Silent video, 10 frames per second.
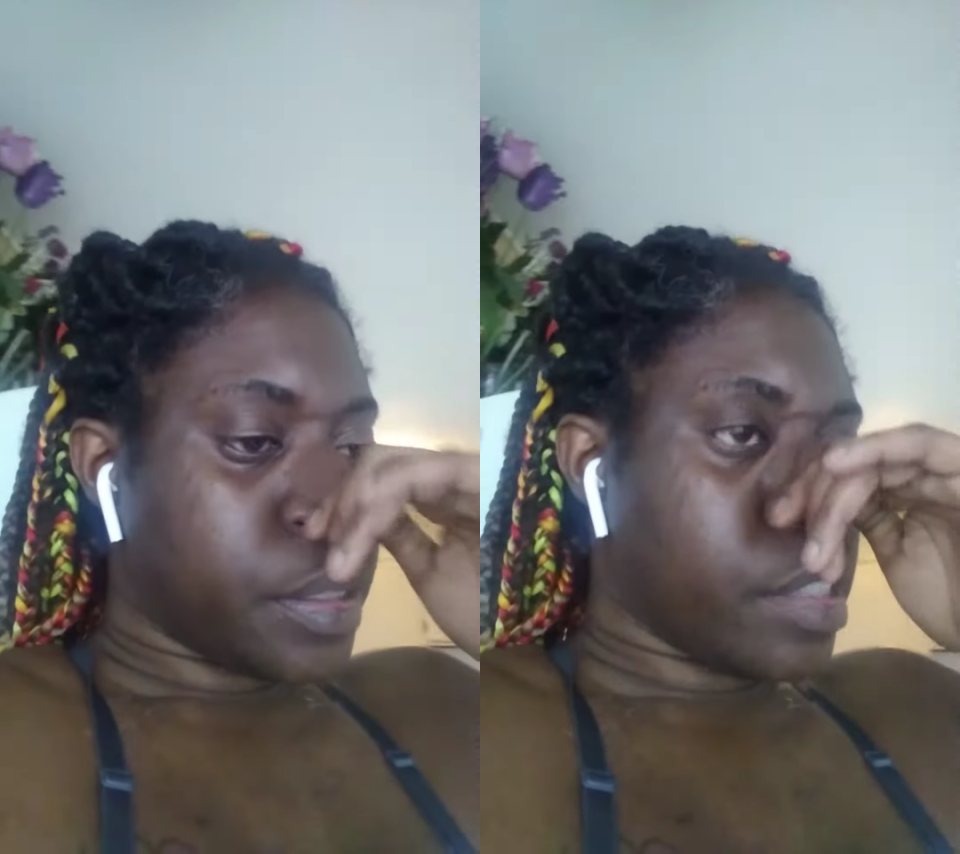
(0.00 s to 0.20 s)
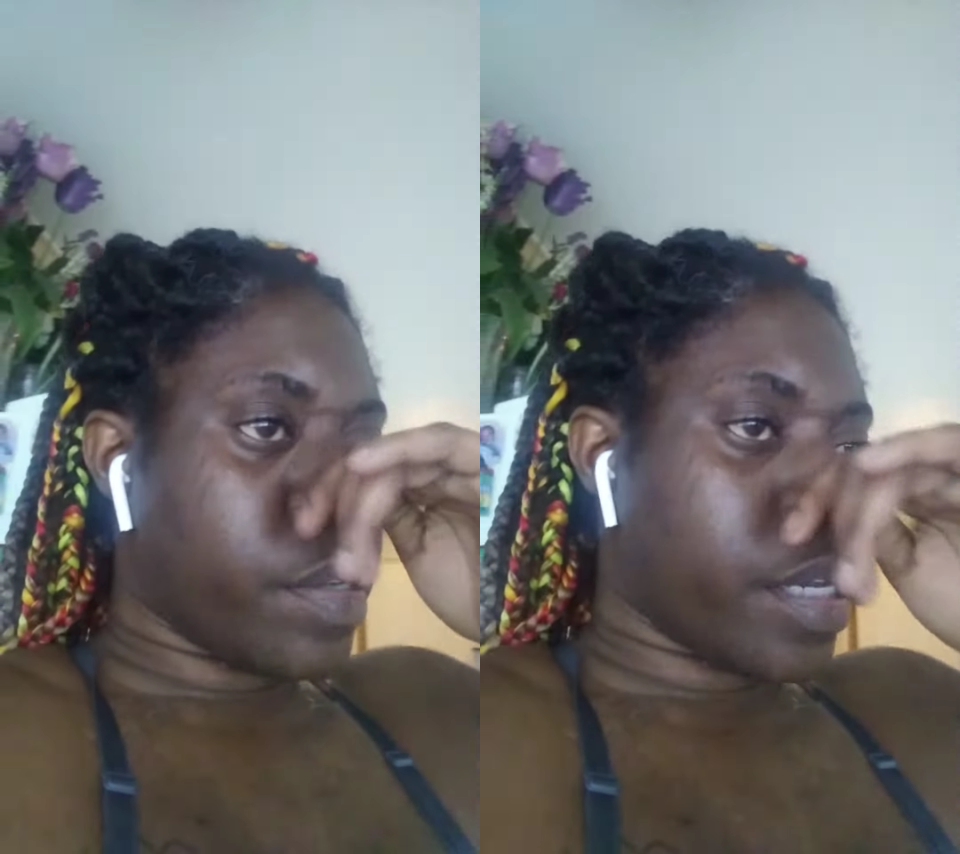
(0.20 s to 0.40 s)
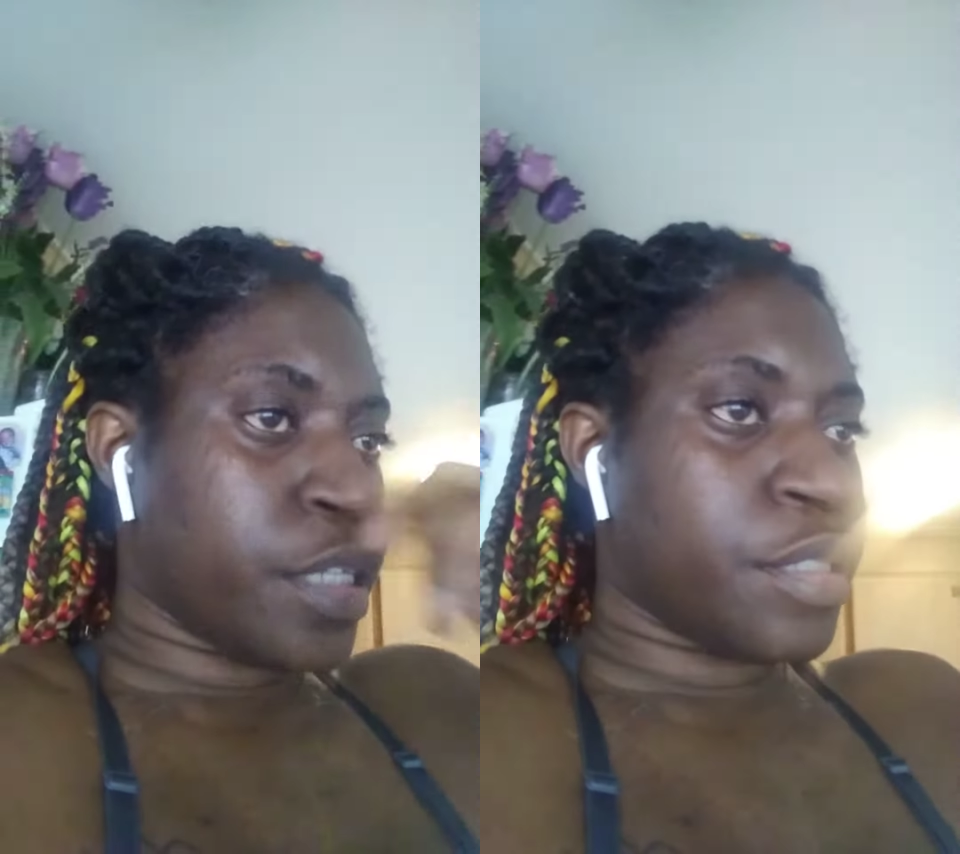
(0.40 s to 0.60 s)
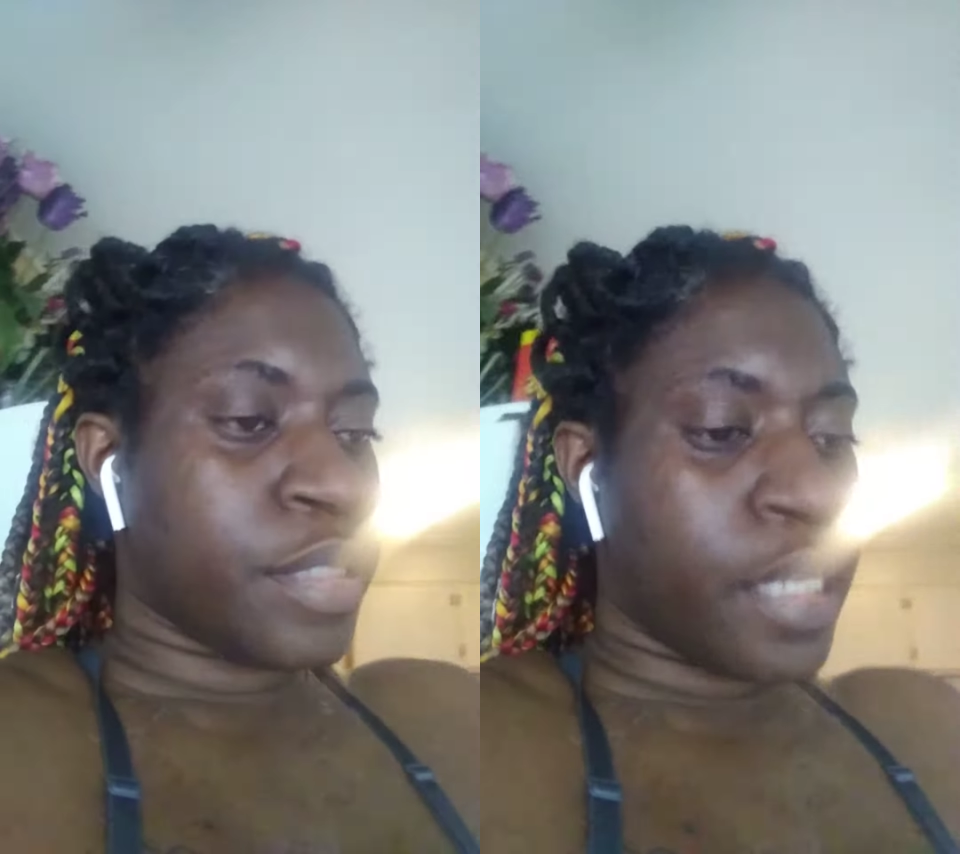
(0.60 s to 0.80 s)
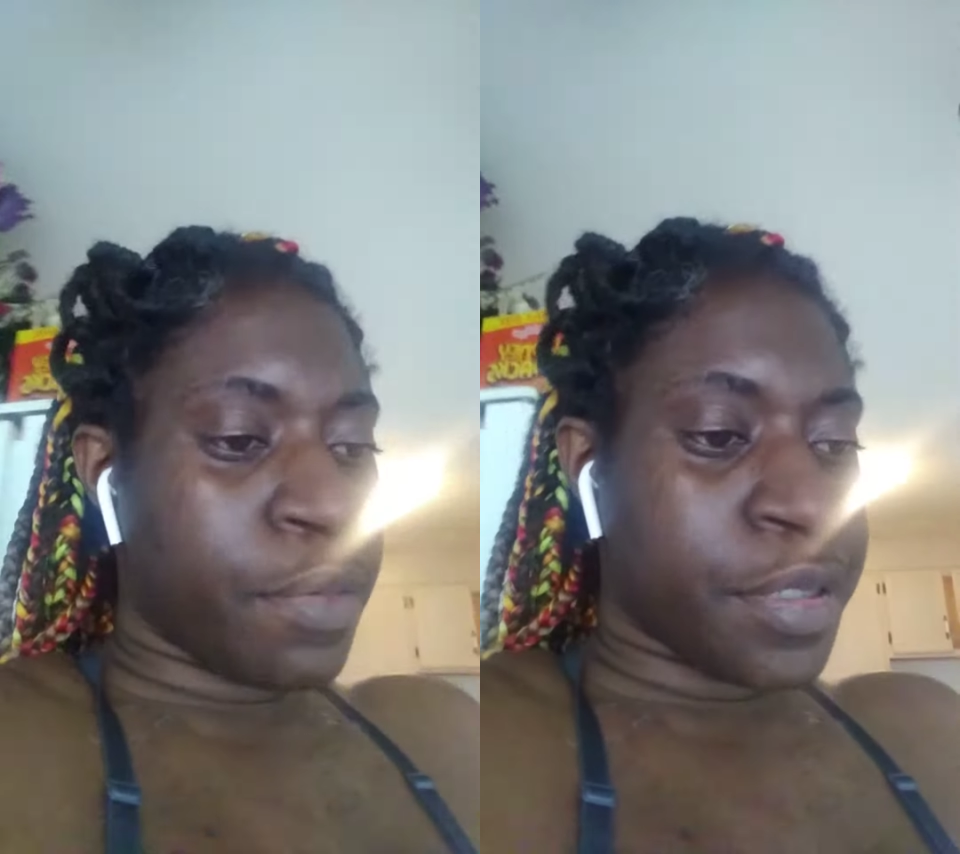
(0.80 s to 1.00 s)
Okay, so
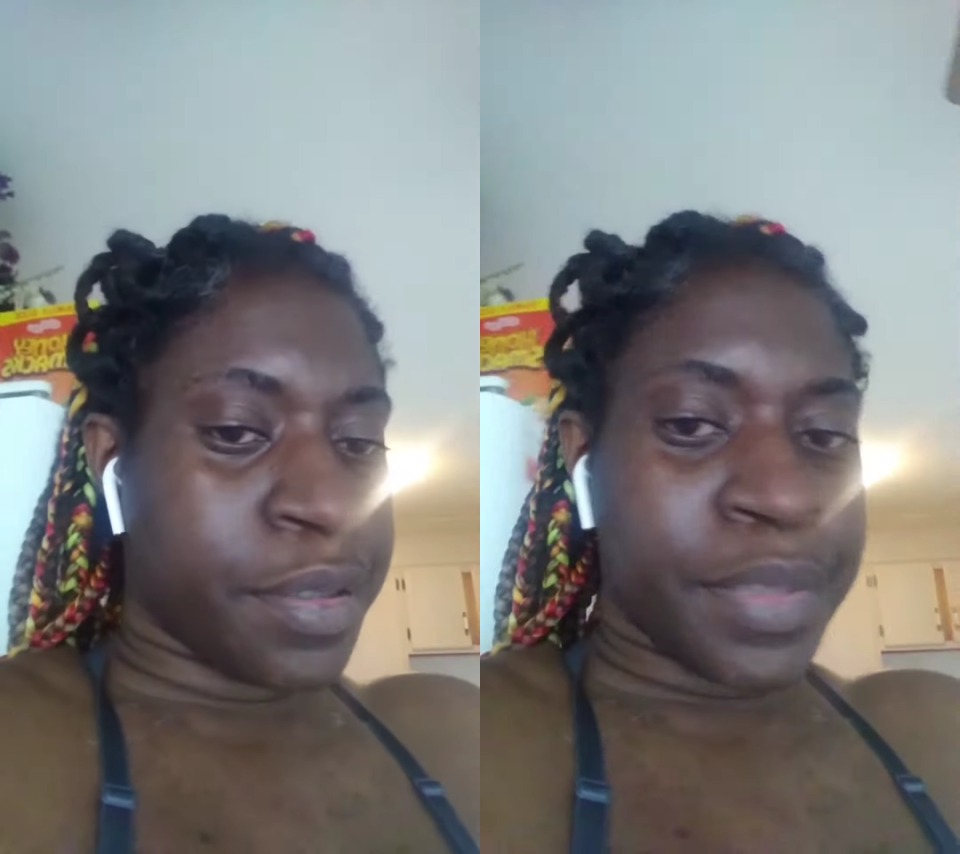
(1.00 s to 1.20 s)
then I was on